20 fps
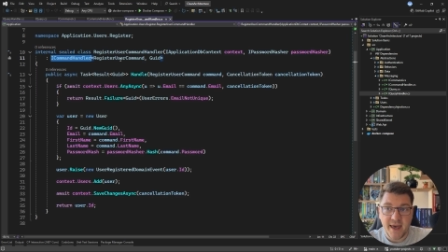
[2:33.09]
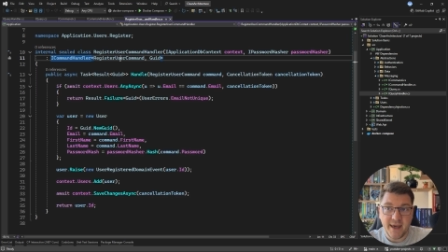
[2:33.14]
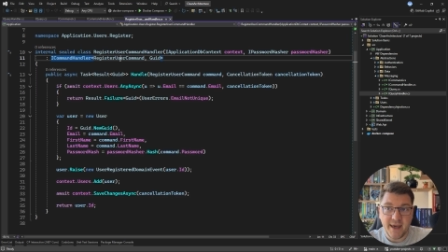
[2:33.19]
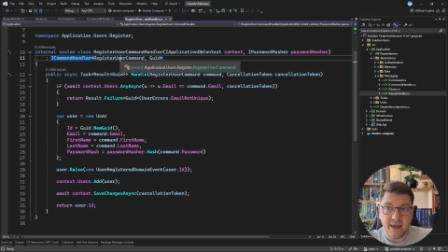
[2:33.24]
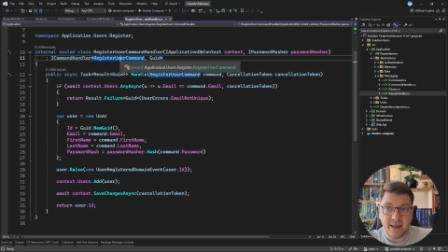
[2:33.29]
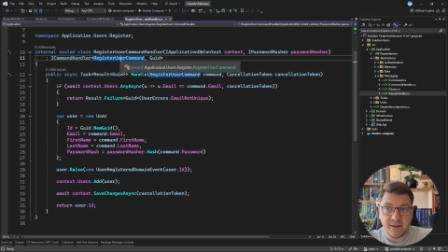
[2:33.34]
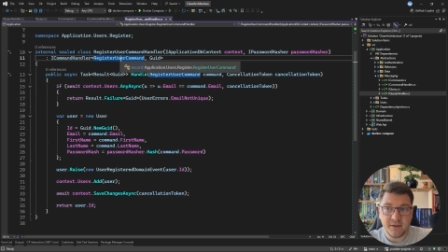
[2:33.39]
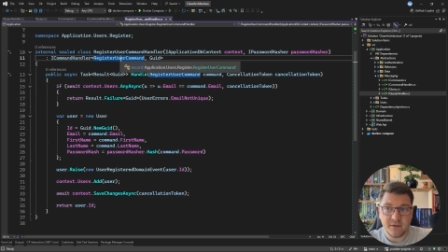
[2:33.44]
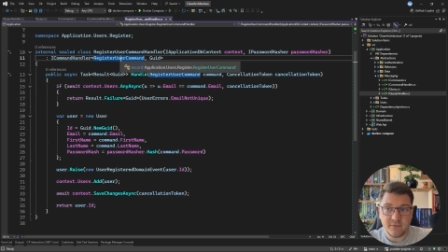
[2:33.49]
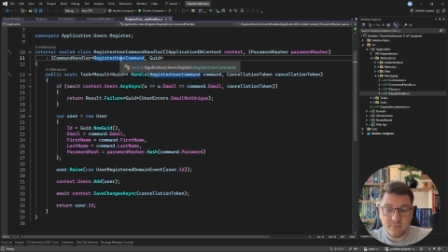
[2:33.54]

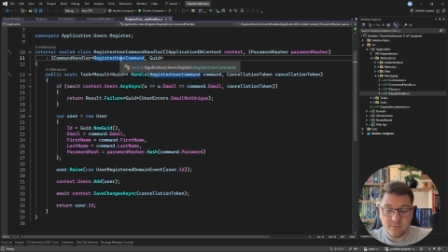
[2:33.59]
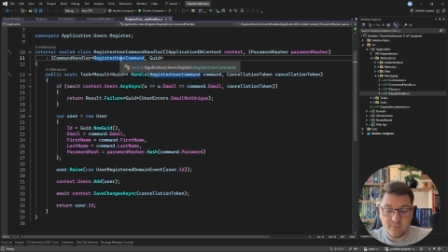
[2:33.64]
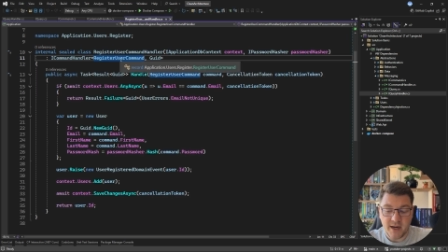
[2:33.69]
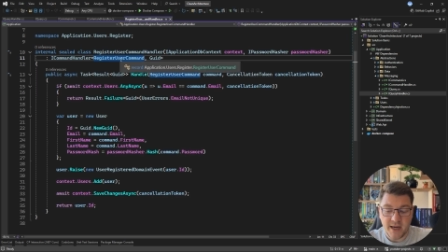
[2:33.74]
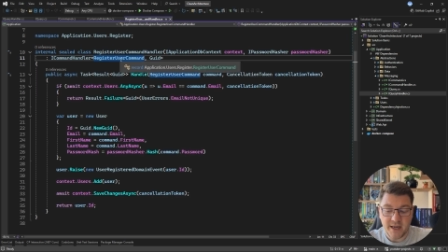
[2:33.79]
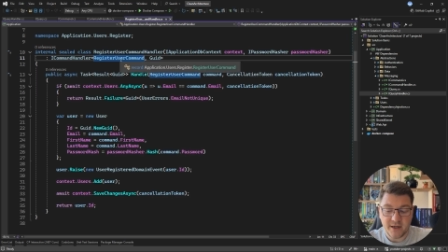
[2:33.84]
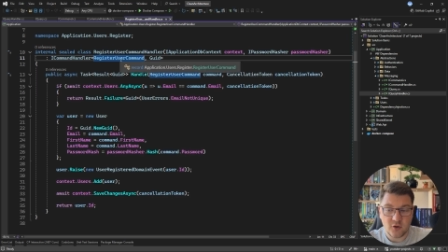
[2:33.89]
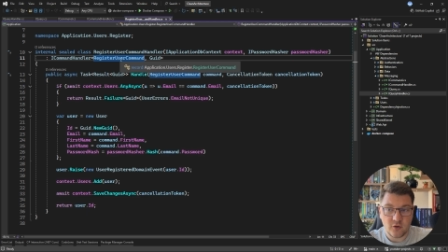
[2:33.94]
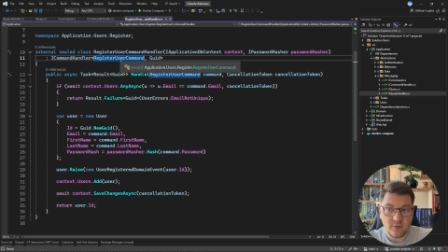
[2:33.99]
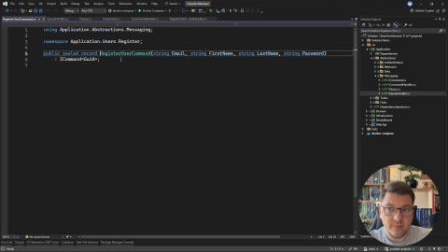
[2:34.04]
and
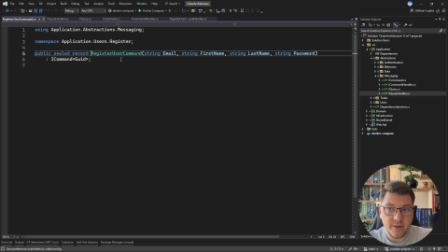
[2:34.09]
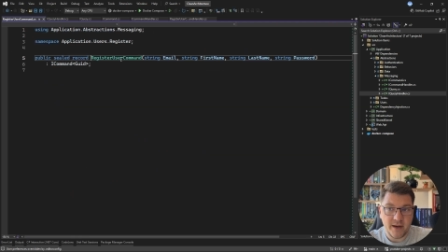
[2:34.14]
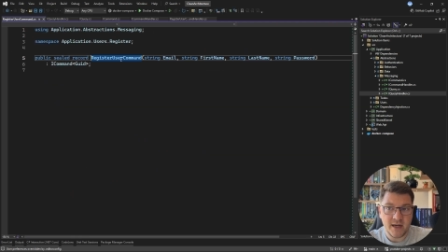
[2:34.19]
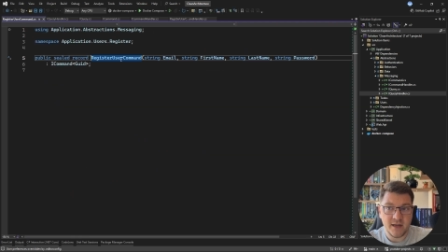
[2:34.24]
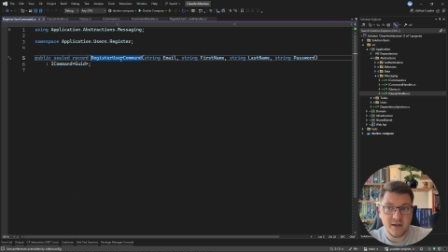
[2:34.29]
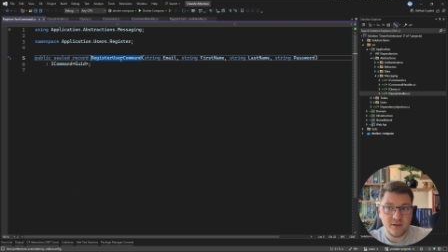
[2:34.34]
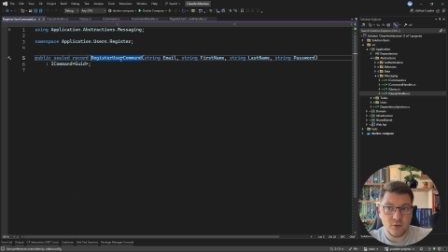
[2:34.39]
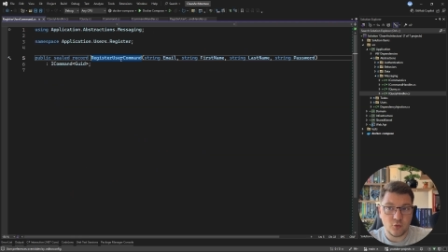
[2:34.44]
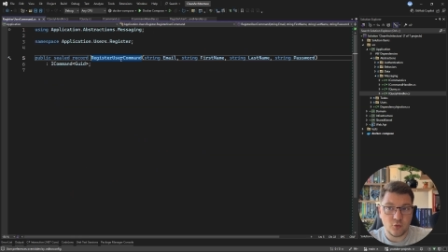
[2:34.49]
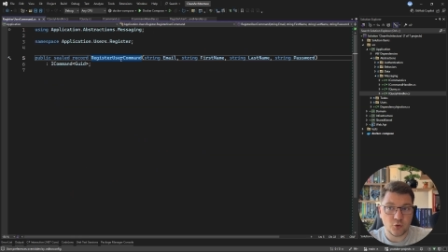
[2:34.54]
my
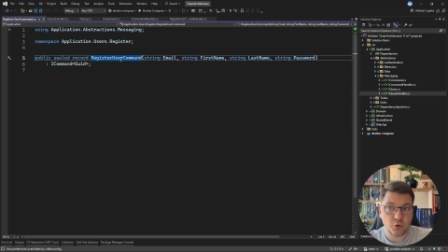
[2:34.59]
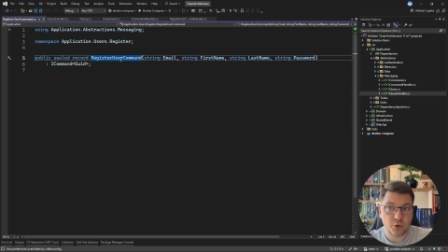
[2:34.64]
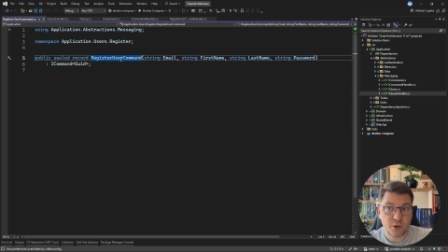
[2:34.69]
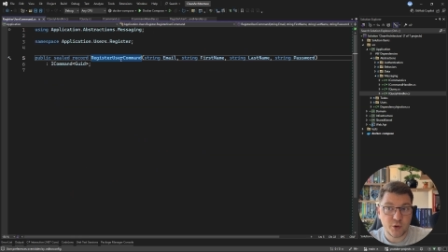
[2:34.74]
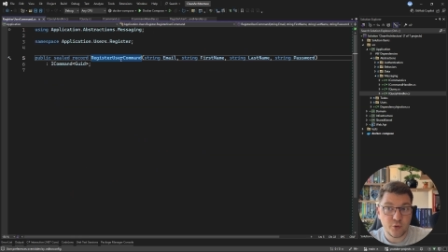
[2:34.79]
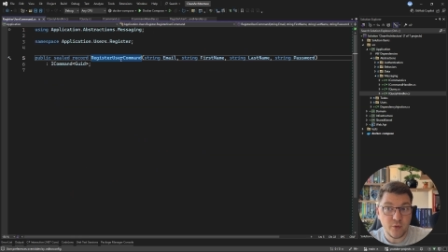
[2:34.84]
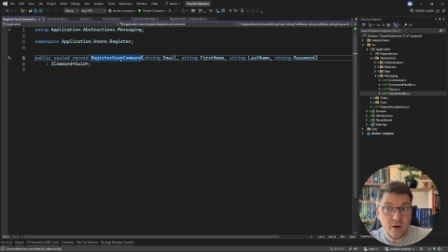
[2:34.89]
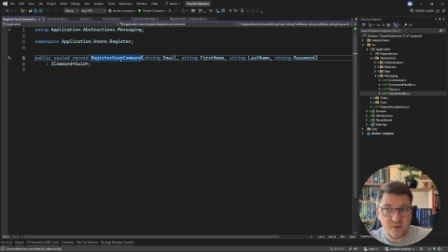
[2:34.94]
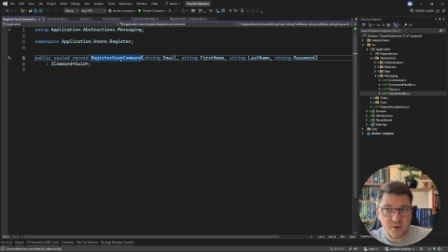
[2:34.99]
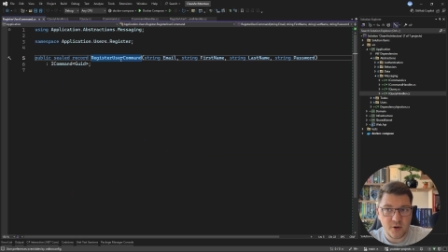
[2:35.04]
command or
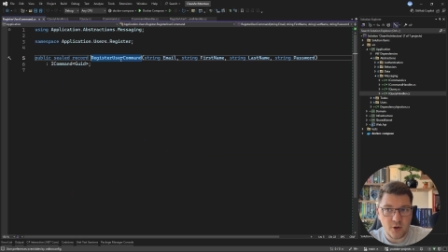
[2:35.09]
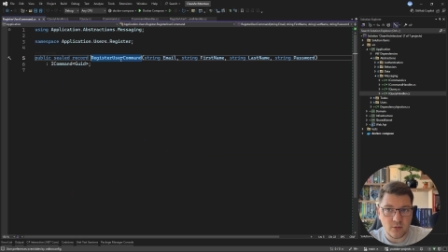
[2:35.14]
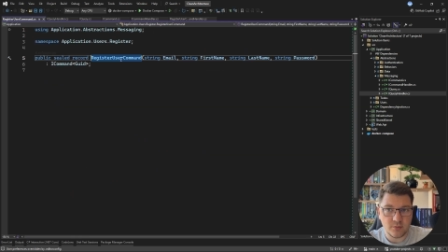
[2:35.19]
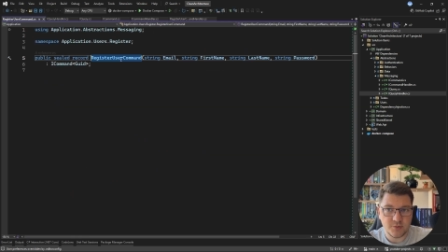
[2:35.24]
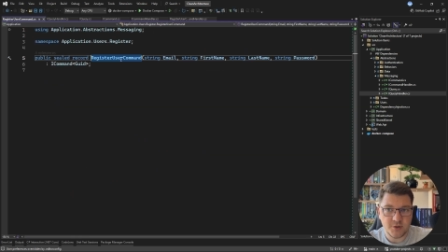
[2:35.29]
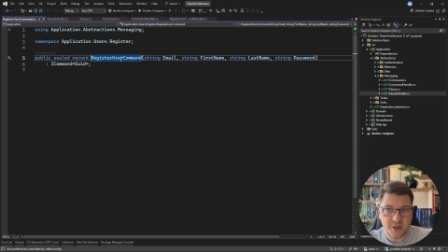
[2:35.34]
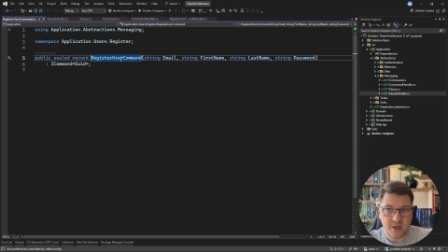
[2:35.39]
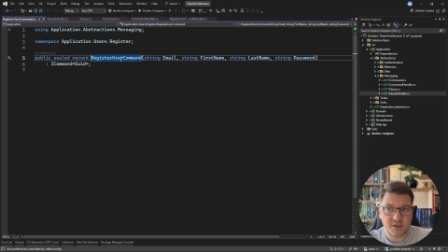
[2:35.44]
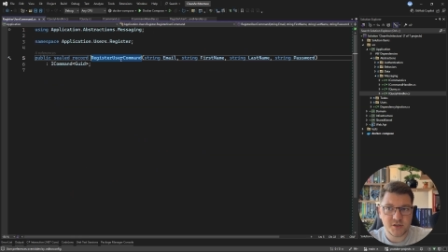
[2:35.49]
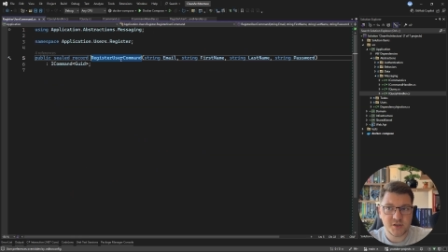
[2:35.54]
query
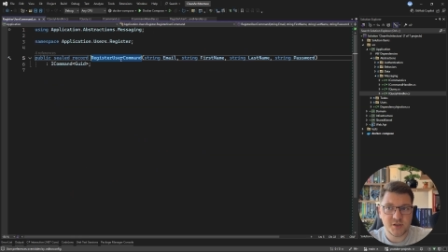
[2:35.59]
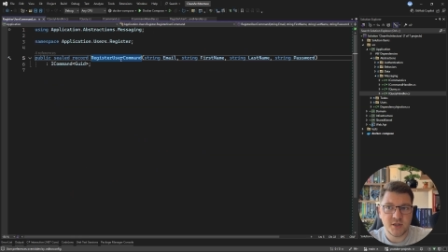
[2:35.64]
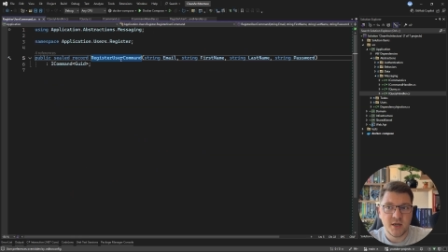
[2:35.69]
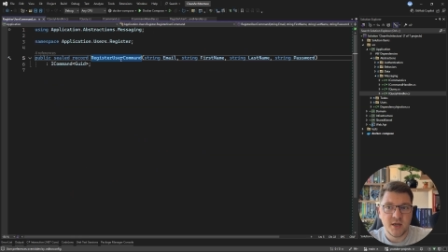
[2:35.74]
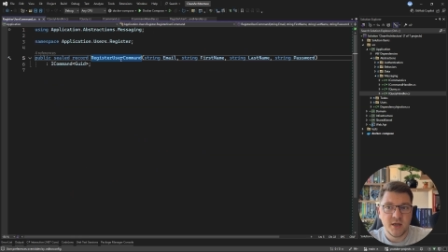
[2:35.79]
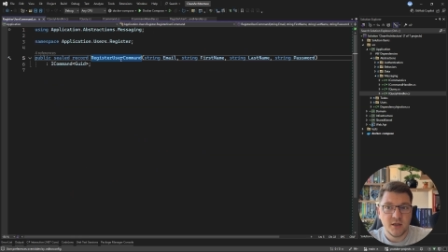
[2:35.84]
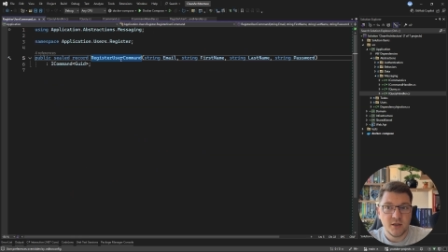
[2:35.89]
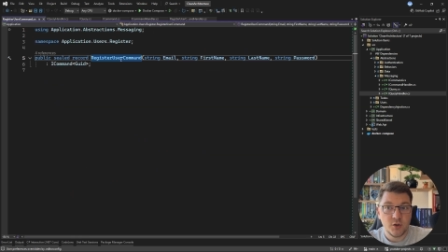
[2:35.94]
objects